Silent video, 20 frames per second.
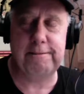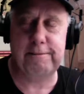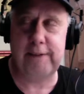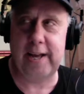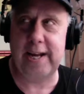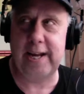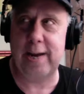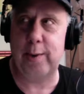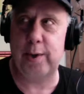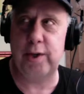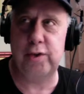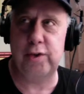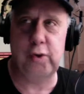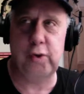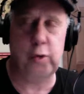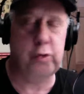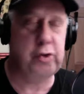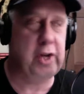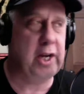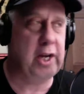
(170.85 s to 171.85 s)
and how I
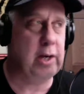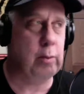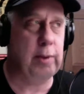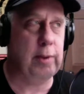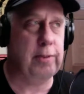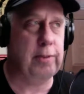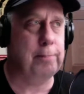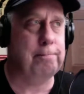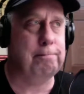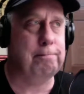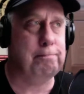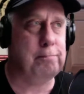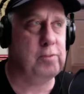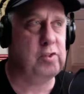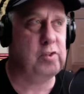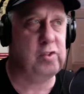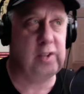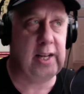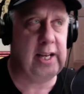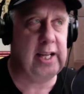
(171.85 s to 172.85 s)
associate it with
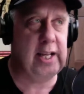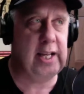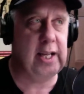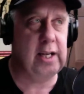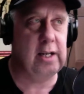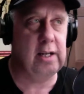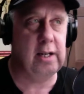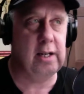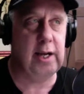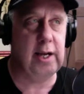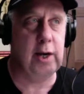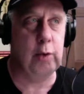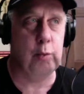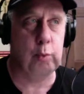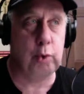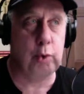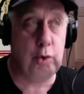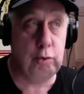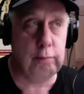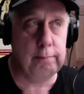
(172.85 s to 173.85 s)
sitting in a
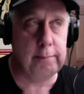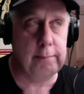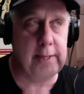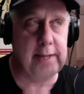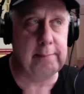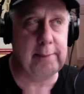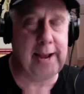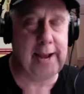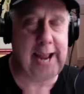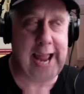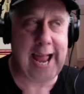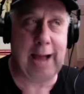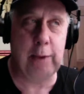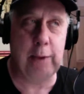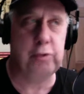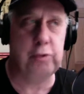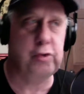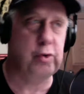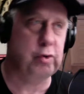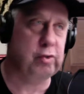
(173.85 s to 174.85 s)
room in my
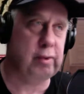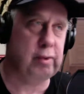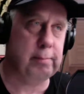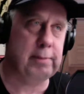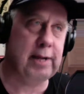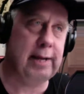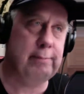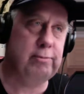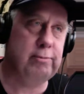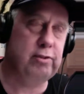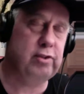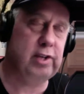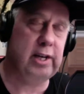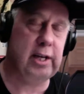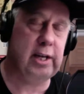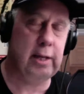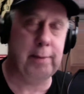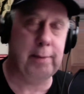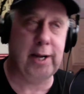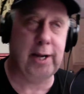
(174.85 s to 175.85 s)
house, or sometimes
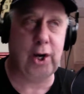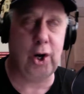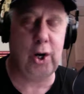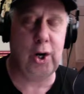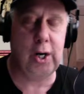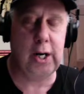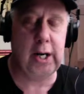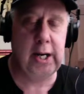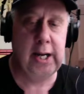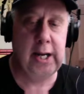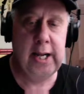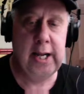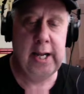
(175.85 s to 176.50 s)
sitting in my car,